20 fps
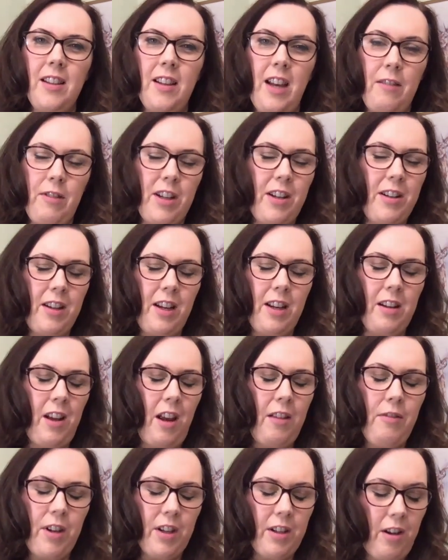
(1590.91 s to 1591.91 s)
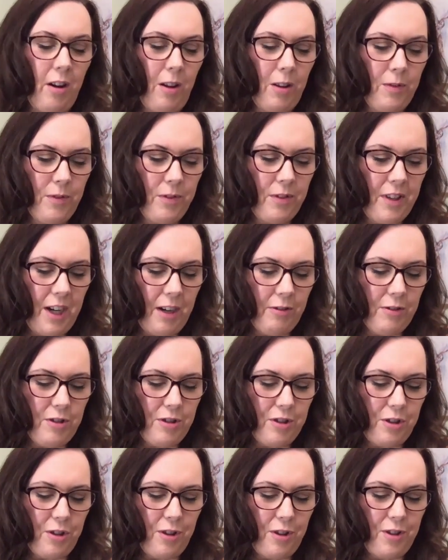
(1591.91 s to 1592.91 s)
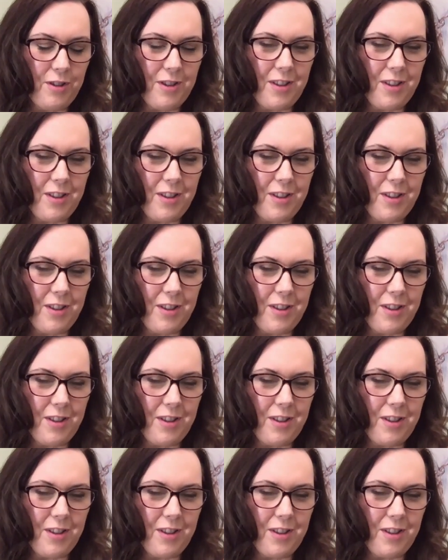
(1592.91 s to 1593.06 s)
I read a column for the Irish News,